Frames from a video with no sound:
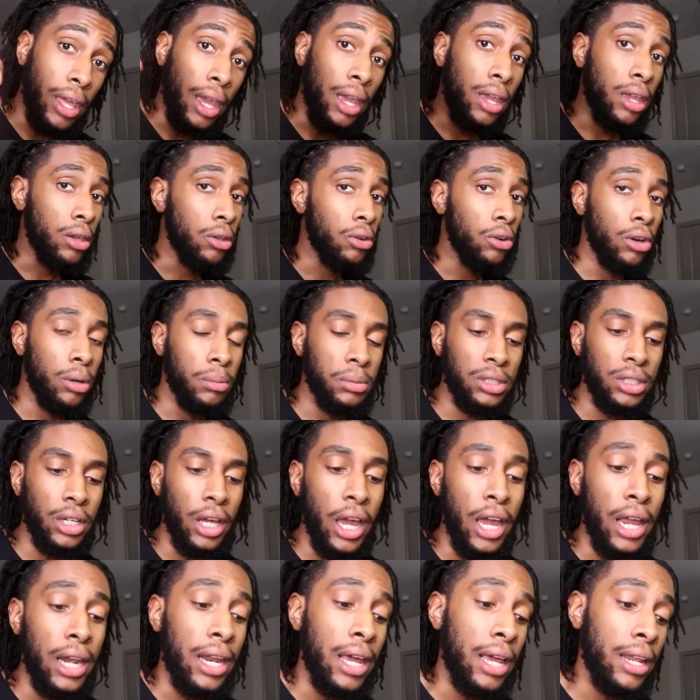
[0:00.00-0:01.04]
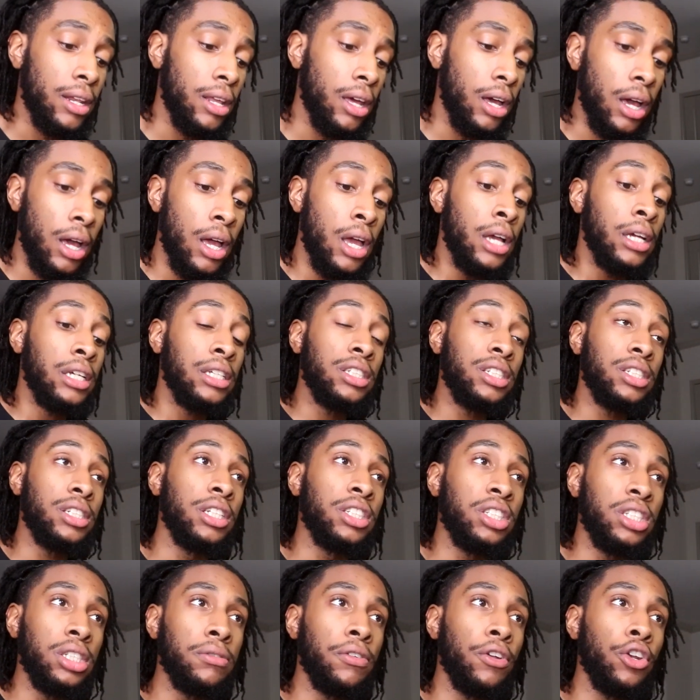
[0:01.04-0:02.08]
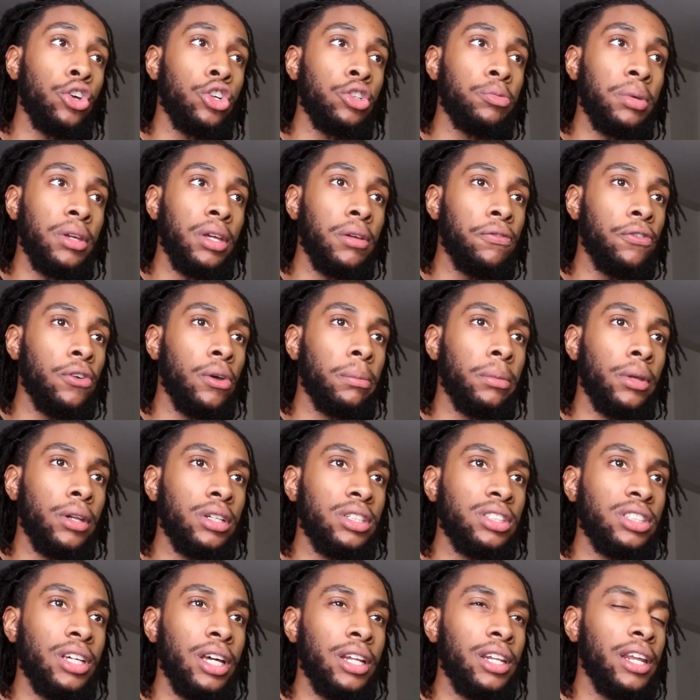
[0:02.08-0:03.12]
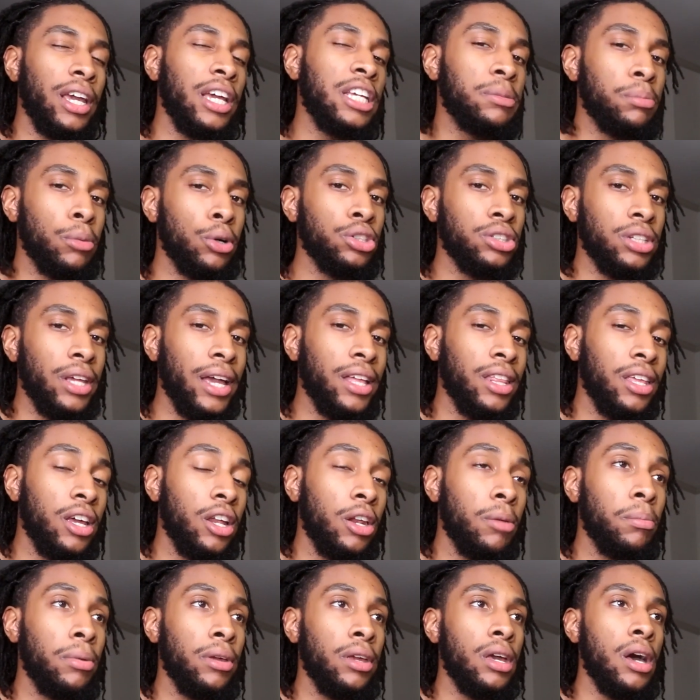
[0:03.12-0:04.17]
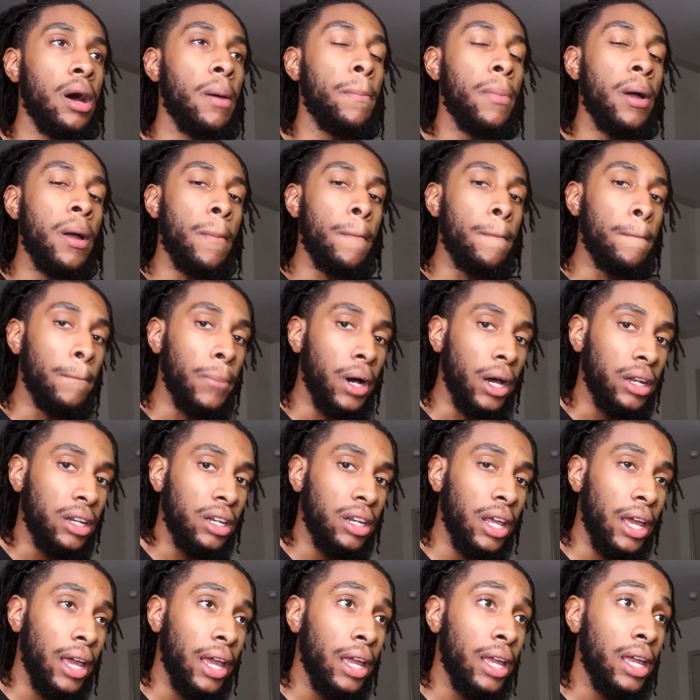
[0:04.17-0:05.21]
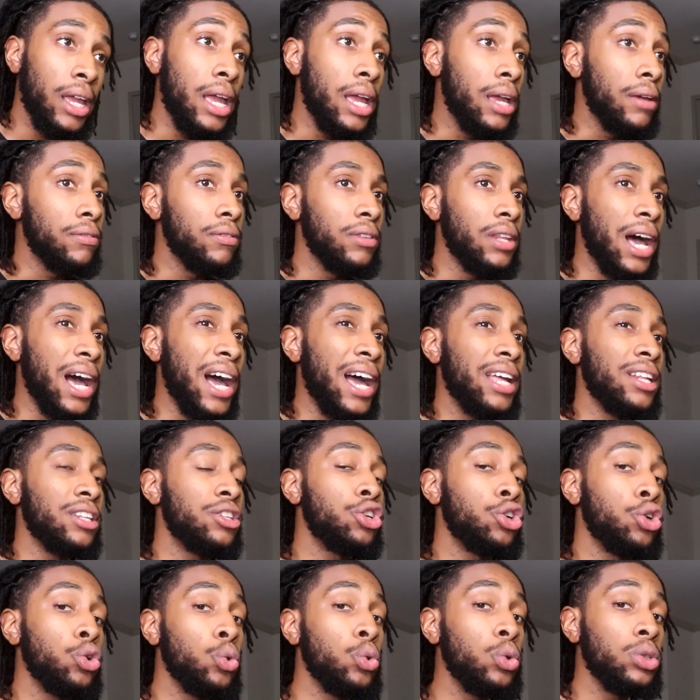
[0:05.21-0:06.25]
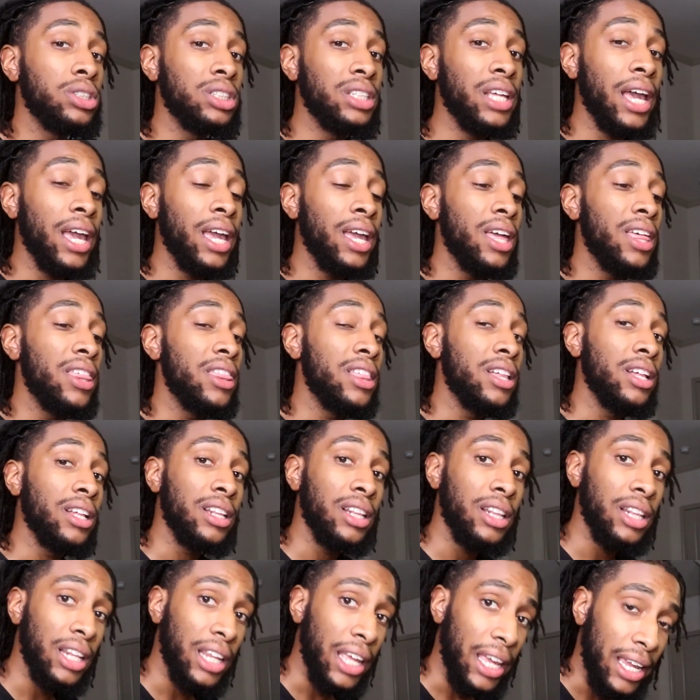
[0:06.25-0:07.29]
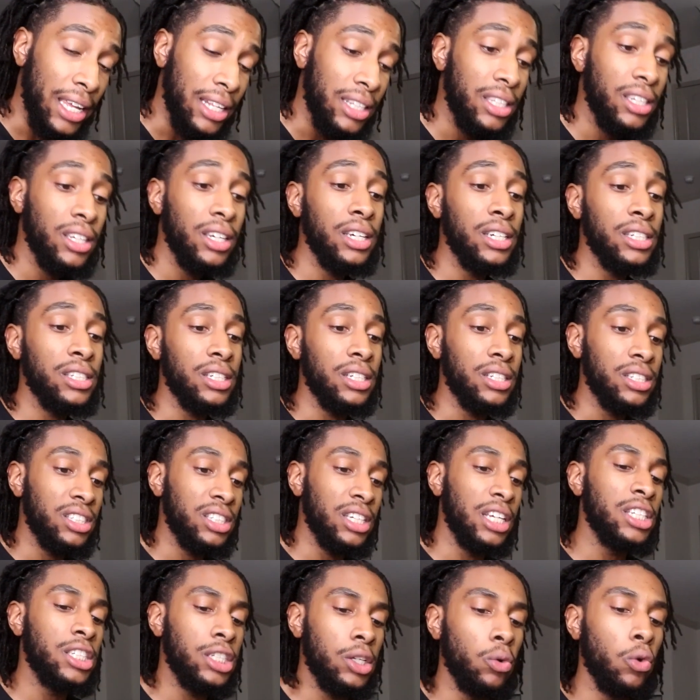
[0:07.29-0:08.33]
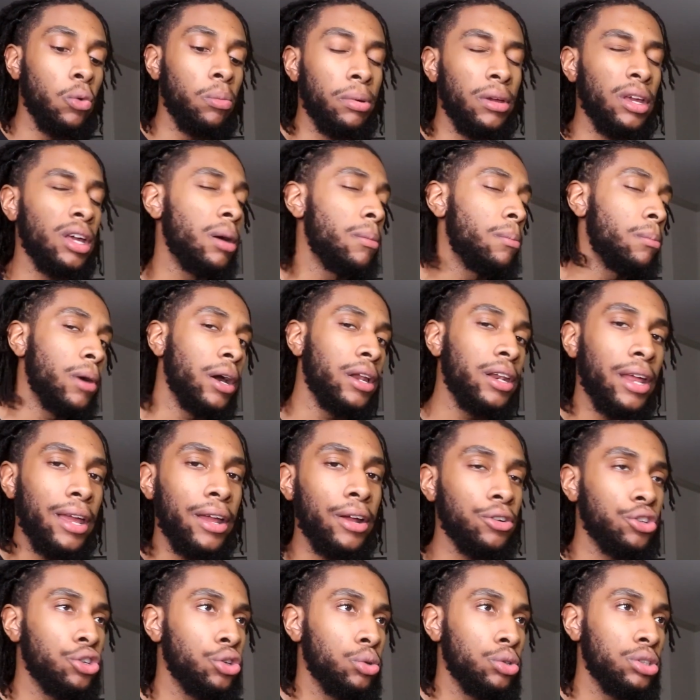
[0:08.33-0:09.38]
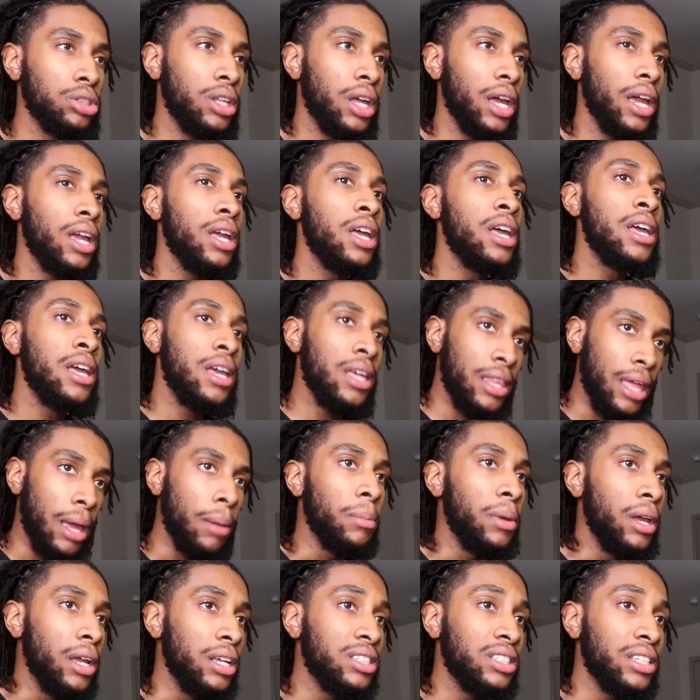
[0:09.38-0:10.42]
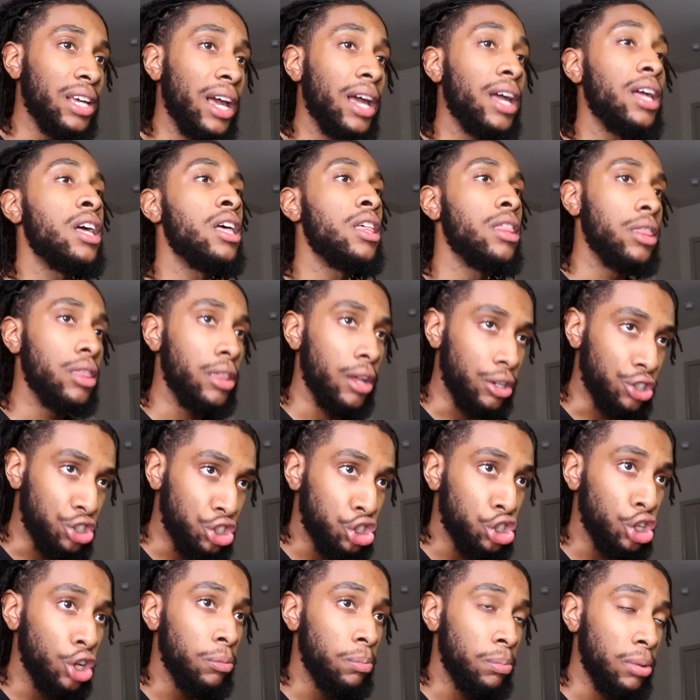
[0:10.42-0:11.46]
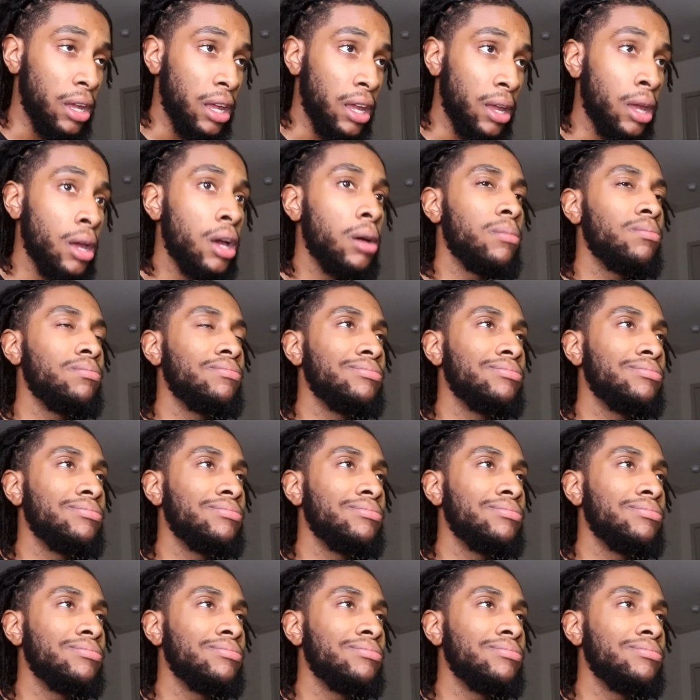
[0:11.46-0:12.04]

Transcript: day, you know what I'm saying? And since this video is being filmed on a Sunday, it's most likely gonna be up Monday, if not Tuesday, the latest. And since it will be up Monday or Tuesday, that means that there should be